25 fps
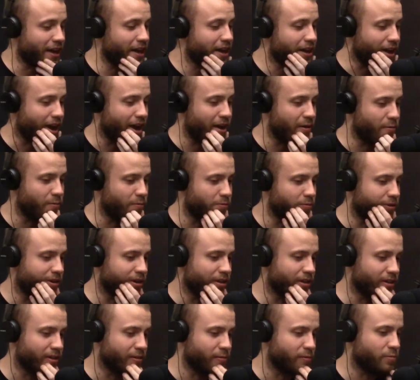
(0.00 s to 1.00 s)
hey, I
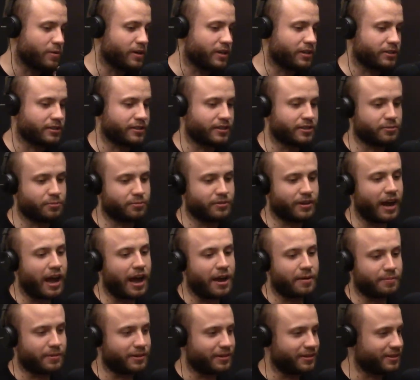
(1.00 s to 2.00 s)
really wish this would
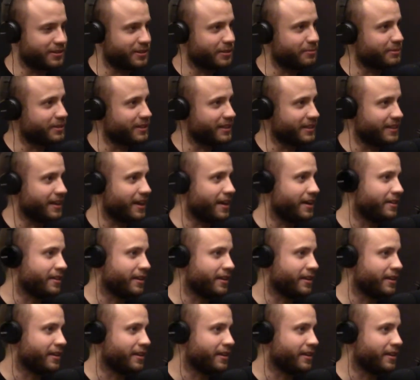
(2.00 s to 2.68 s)
happen or something like that,